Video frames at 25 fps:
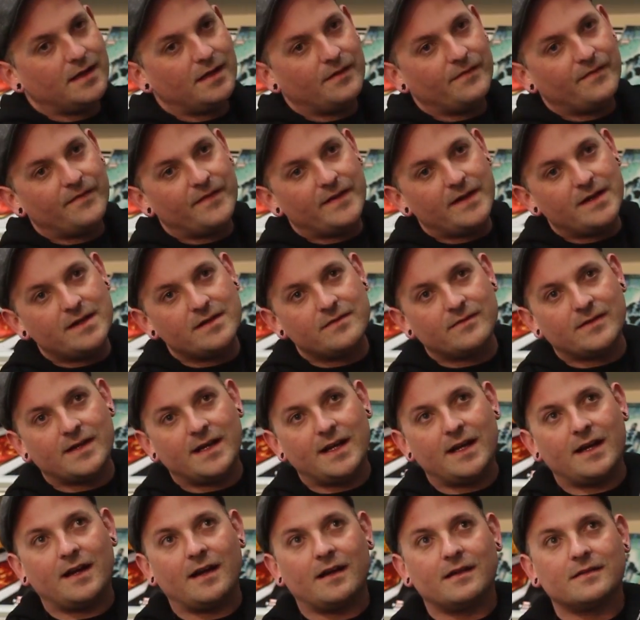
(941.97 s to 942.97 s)
Very
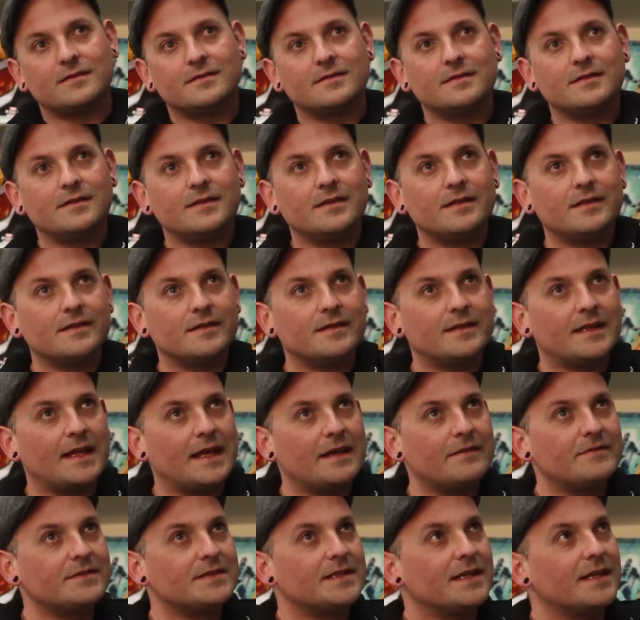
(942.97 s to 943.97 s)
rare
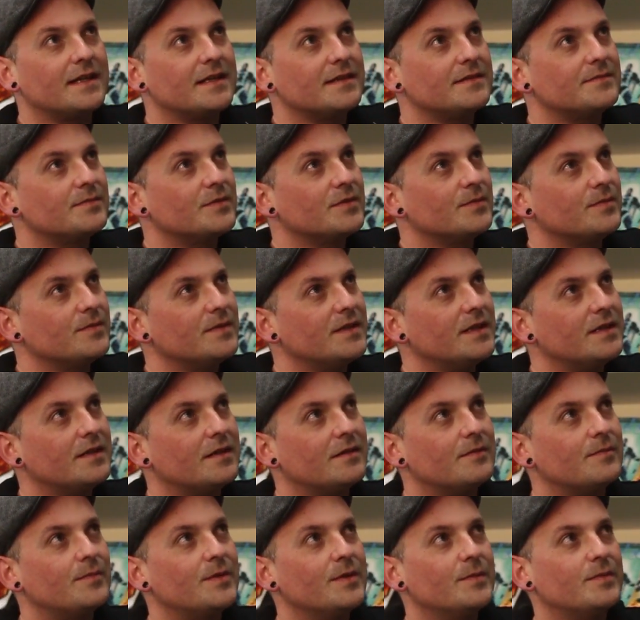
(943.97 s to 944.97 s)
nowadays, but you know,
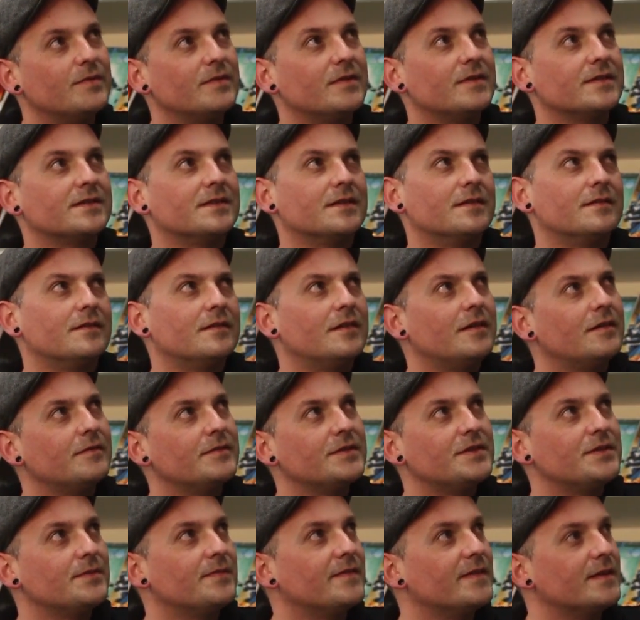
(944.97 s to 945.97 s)
people always go, "Oh,
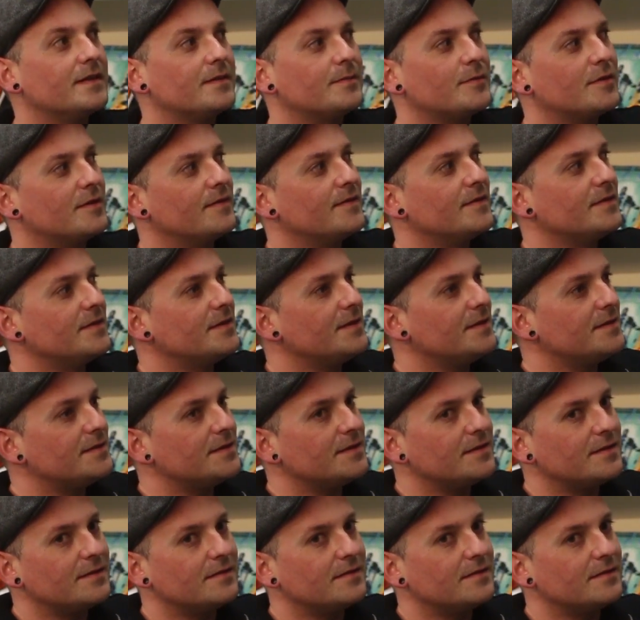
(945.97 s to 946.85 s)
which you prefer, Marvel or DC?"